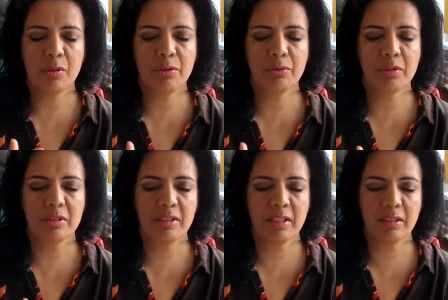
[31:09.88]
Go into
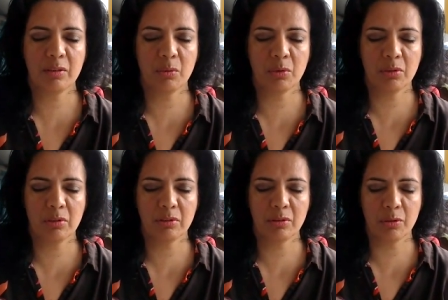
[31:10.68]
the second
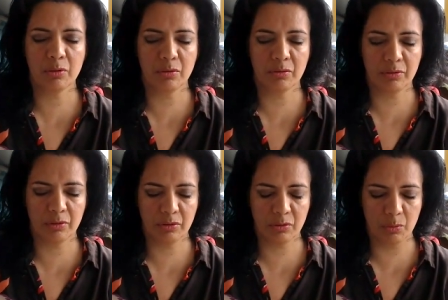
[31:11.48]
world, go into the
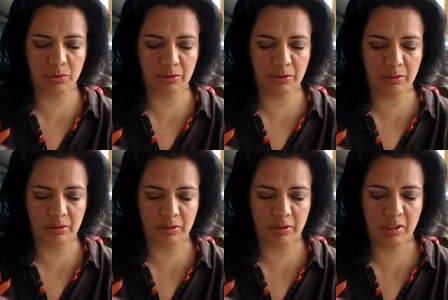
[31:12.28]
first
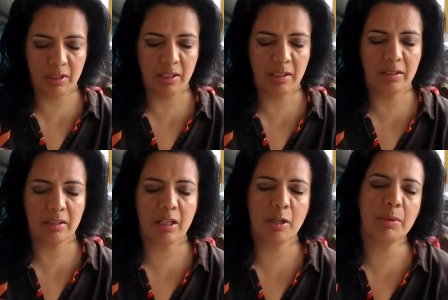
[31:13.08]
world,
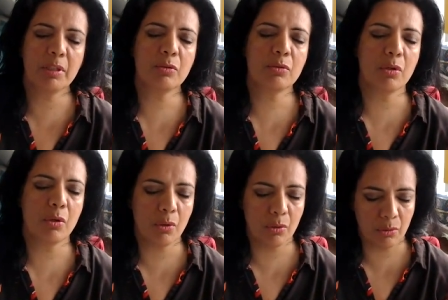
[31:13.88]
and come into
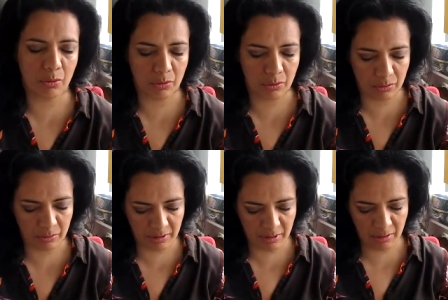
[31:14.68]
your
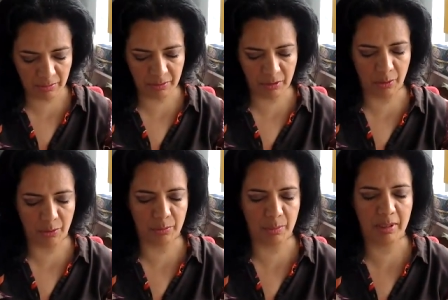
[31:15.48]
own self and your
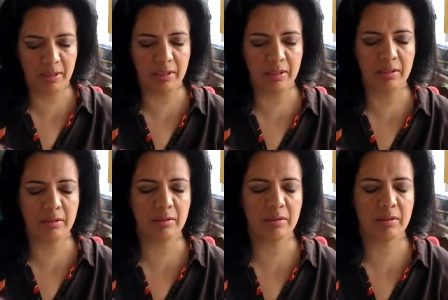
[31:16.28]
own body.